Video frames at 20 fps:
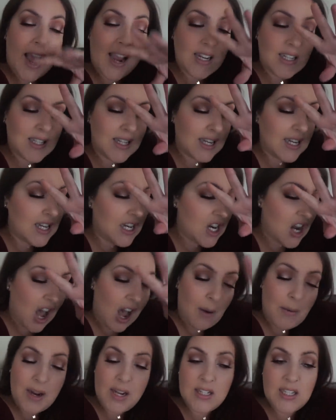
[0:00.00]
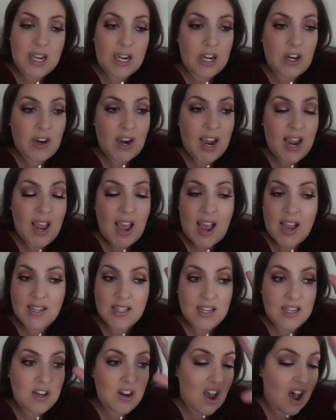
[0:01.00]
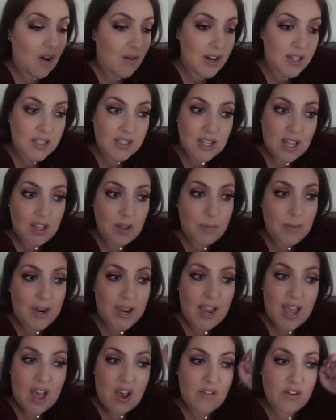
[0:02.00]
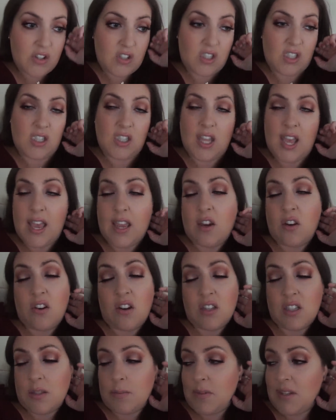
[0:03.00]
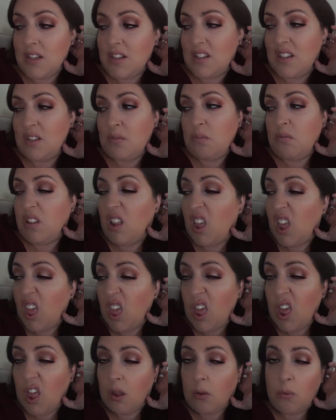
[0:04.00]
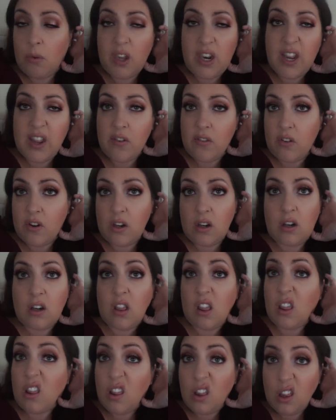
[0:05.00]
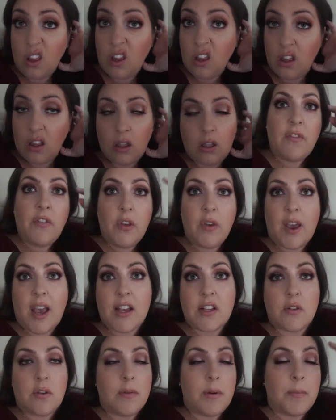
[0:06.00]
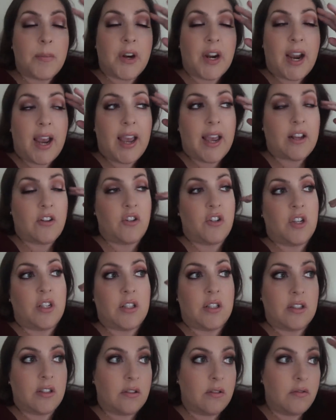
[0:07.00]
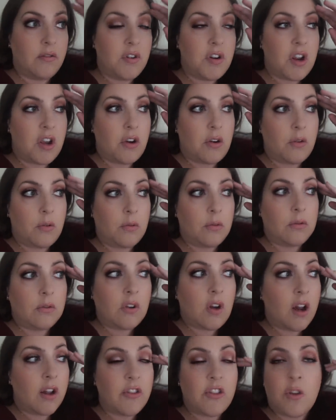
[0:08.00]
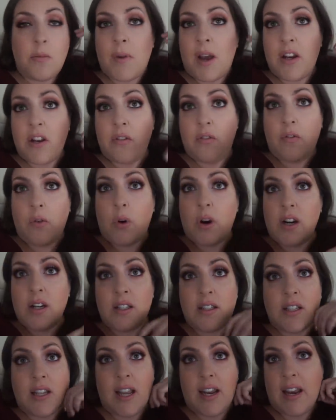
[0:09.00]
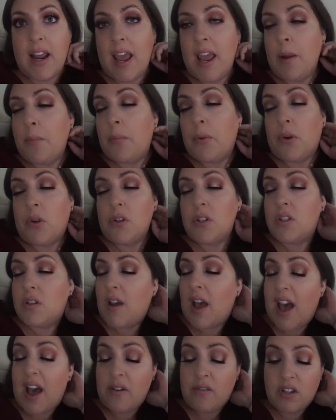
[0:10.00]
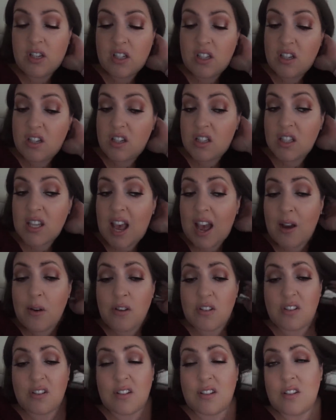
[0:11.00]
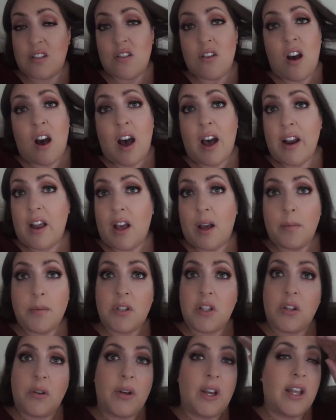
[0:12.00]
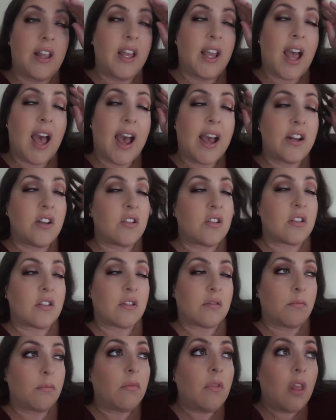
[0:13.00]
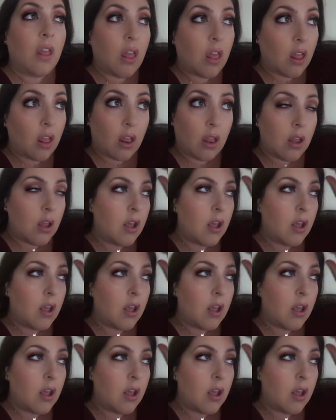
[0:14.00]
I did not want to decorate. I did not want to celebrate. I was just like, Christmas, well, whatever. Uh. You guys remember I had just, you know, gone through my divorce in April. So I was just, I was just not up to it. Like, I just, ugh.